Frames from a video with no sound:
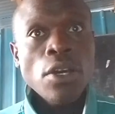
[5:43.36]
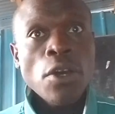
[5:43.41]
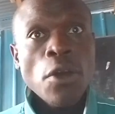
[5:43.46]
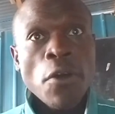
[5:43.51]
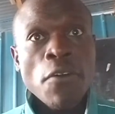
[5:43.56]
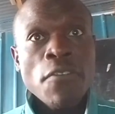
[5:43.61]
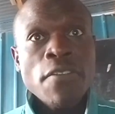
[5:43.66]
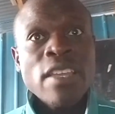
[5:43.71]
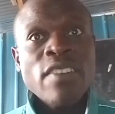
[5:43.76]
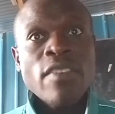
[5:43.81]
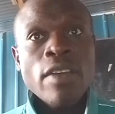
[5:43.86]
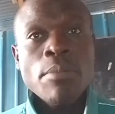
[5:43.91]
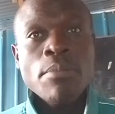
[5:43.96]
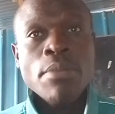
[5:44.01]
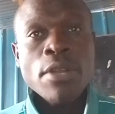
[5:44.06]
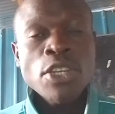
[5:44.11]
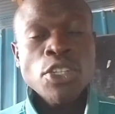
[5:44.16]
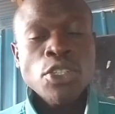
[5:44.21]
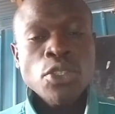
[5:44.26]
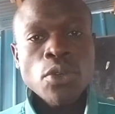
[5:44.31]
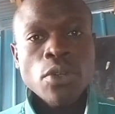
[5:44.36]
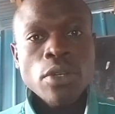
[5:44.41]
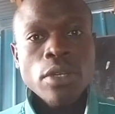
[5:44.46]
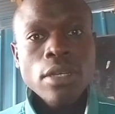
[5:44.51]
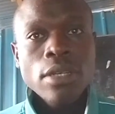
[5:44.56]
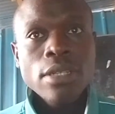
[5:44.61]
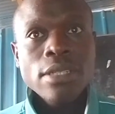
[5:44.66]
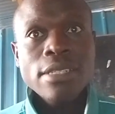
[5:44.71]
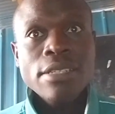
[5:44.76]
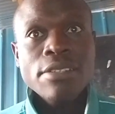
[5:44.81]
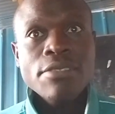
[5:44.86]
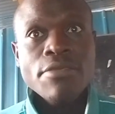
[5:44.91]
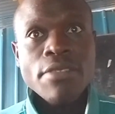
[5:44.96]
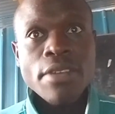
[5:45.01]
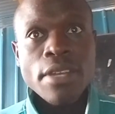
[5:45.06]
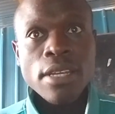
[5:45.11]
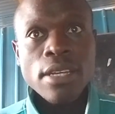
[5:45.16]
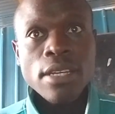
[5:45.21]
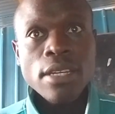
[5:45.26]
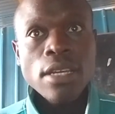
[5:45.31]
of the vibration
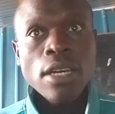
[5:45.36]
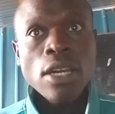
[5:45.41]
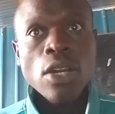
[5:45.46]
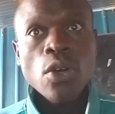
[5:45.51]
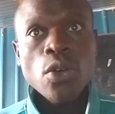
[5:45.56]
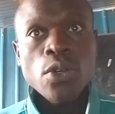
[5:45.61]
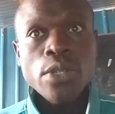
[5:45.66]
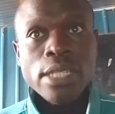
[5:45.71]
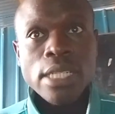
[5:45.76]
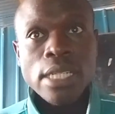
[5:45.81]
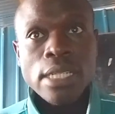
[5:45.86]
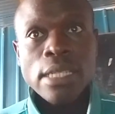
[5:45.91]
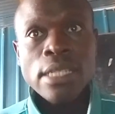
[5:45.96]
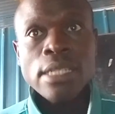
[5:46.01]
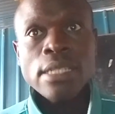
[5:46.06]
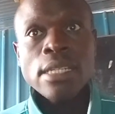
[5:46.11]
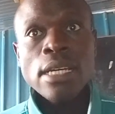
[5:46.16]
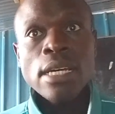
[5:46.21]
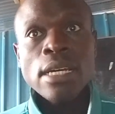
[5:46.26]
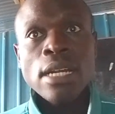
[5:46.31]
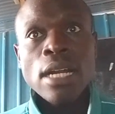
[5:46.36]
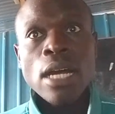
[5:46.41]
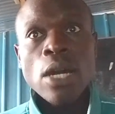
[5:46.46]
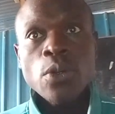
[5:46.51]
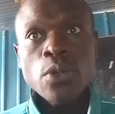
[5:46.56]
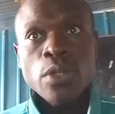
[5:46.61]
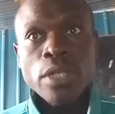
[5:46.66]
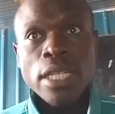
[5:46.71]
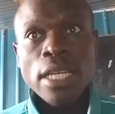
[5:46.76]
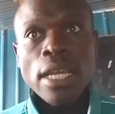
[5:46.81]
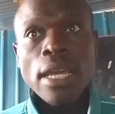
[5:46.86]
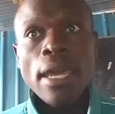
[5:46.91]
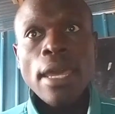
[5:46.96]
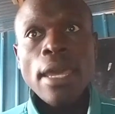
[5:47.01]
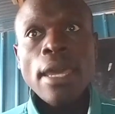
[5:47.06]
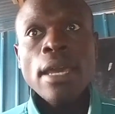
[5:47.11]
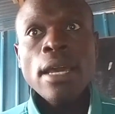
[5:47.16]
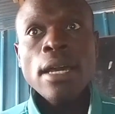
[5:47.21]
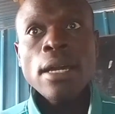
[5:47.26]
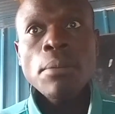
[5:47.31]
string causes the surrounding
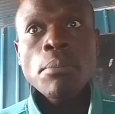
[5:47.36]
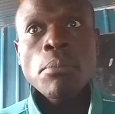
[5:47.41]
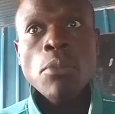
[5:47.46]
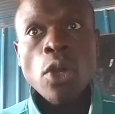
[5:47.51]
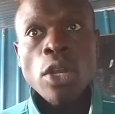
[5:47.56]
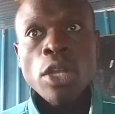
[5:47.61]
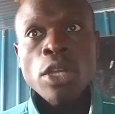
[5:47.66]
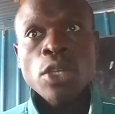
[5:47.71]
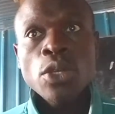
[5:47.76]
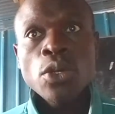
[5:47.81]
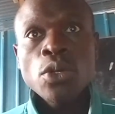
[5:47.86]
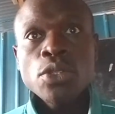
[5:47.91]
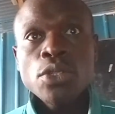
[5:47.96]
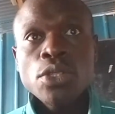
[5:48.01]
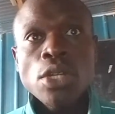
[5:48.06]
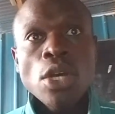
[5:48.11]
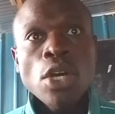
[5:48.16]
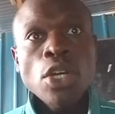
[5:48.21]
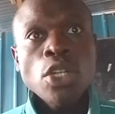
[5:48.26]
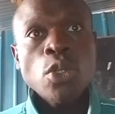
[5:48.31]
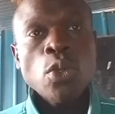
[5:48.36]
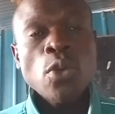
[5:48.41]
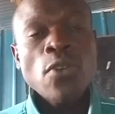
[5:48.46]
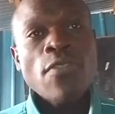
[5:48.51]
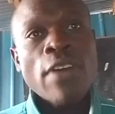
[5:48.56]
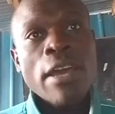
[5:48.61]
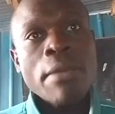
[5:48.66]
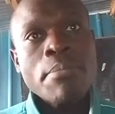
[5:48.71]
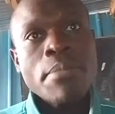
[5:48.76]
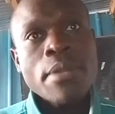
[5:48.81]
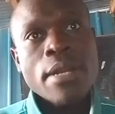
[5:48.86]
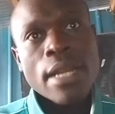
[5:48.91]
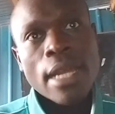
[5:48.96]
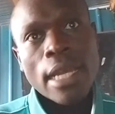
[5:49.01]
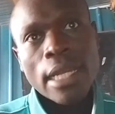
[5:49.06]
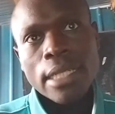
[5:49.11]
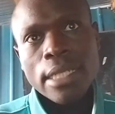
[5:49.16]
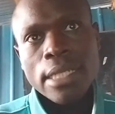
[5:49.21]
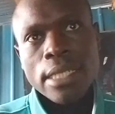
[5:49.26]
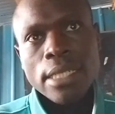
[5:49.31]
air molecules to
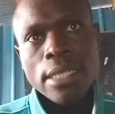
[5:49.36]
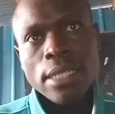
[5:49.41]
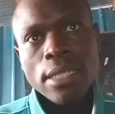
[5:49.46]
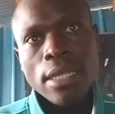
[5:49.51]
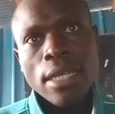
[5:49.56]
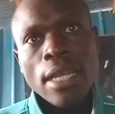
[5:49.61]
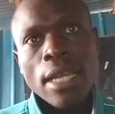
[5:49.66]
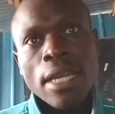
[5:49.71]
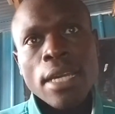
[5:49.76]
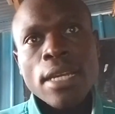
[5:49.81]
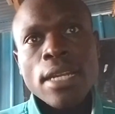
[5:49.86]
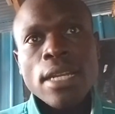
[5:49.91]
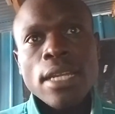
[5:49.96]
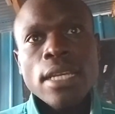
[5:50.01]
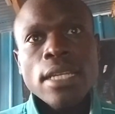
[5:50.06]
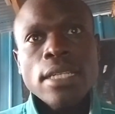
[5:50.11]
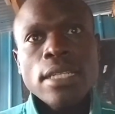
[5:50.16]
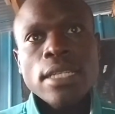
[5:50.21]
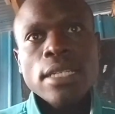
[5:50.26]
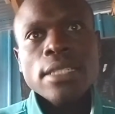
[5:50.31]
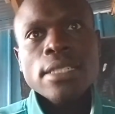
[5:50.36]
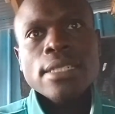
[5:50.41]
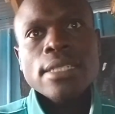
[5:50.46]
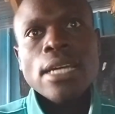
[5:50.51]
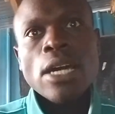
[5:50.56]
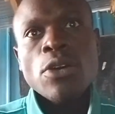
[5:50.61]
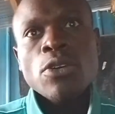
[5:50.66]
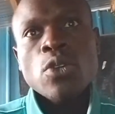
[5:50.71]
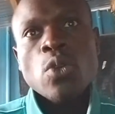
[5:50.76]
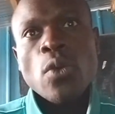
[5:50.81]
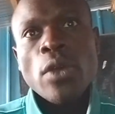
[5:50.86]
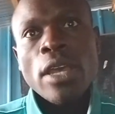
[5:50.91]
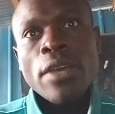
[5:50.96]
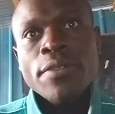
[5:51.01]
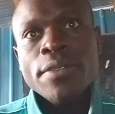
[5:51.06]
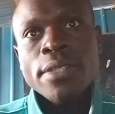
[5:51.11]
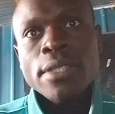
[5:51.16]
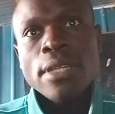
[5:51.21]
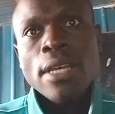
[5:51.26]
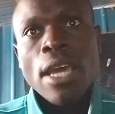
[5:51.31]
vibrate, creating sound
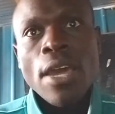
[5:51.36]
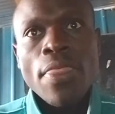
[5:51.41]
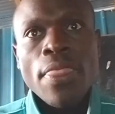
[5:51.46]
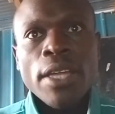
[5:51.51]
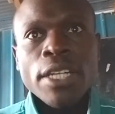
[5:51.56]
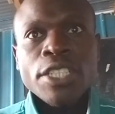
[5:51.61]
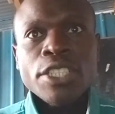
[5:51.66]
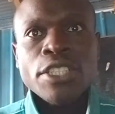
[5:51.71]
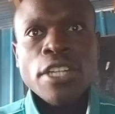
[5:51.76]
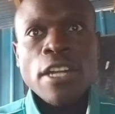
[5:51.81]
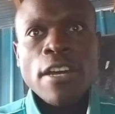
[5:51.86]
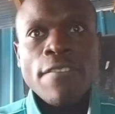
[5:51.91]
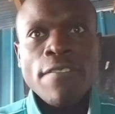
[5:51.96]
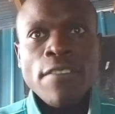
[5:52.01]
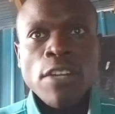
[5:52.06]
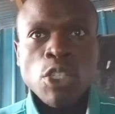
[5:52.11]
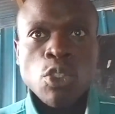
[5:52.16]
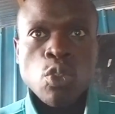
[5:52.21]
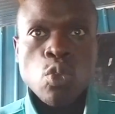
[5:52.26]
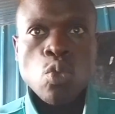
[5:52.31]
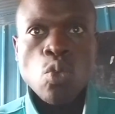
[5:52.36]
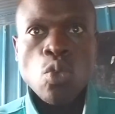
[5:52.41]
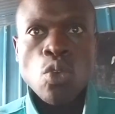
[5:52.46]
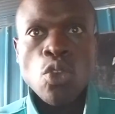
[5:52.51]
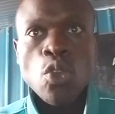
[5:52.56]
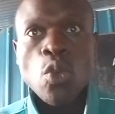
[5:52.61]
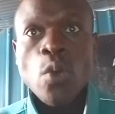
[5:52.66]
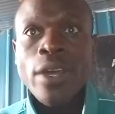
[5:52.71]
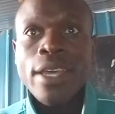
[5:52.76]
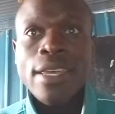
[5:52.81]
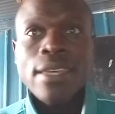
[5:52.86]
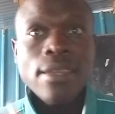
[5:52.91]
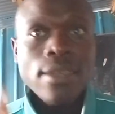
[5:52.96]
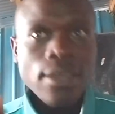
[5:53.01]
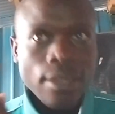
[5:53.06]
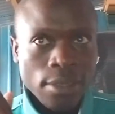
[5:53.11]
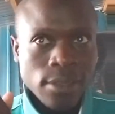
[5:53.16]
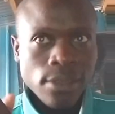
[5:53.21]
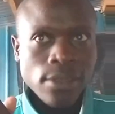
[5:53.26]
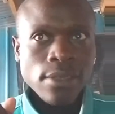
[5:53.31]
waves that travel to your
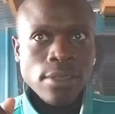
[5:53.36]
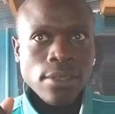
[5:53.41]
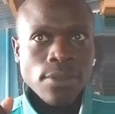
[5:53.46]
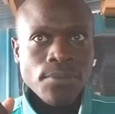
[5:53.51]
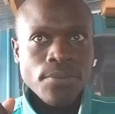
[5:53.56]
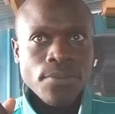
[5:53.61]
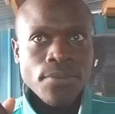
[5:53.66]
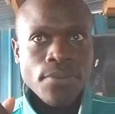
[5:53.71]
ears.